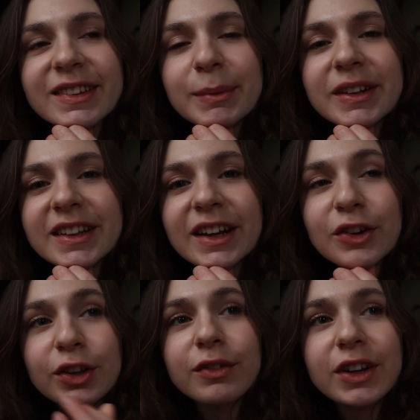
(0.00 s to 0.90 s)
split
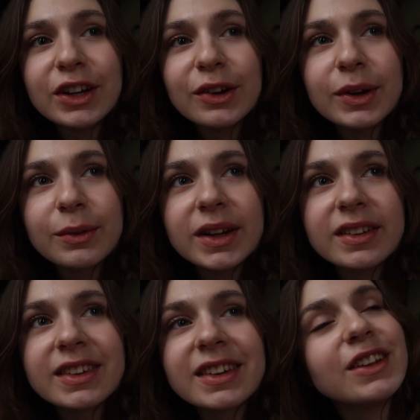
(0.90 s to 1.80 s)
together the video in
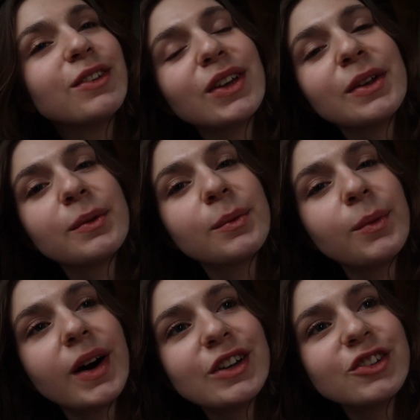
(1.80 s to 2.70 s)
ways that you can
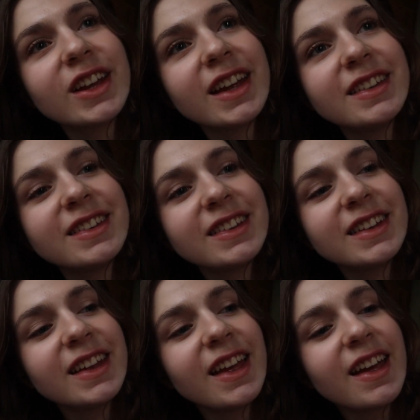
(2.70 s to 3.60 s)
watch and
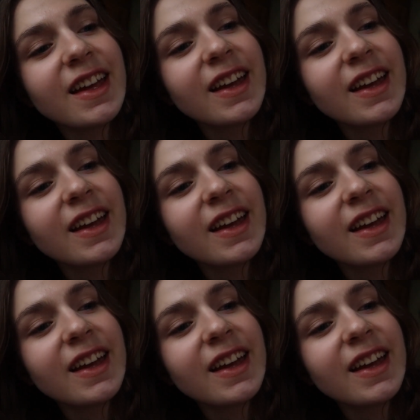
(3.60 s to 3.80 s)
see